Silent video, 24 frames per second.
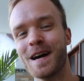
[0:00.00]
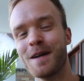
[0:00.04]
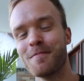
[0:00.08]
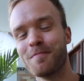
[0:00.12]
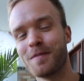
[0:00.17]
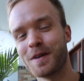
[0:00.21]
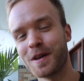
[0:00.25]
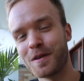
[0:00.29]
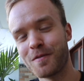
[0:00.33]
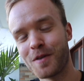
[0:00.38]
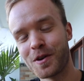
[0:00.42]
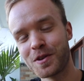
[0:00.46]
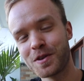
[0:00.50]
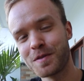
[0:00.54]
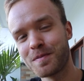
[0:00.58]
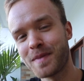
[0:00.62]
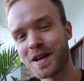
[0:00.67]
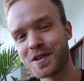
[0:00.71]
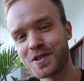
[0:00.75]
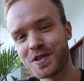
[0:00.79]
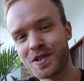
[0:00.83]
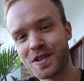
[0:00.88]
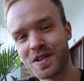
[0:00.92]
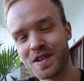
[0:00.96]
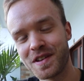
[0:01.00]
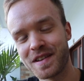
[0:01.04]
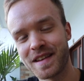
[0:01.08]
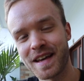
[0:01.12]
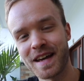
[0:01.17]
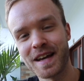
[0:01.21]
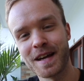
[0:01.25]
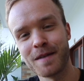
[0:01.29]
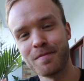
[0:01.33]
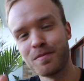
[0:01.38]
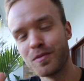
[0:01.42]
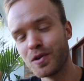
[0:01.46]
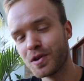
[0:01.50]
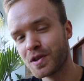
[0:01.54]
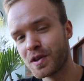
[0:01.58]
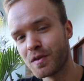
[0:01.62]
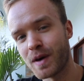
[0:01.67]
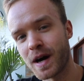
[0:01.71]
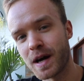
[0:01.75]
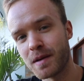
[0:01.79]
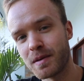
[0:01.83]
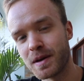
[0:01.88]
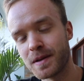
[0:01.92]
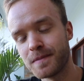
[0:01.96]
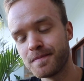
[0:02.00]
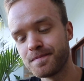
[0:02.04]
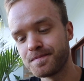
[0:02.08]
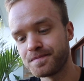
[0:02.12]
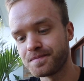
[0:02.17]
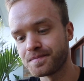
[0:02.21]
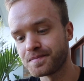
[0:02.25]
But you want to make sure that you take a multivitamin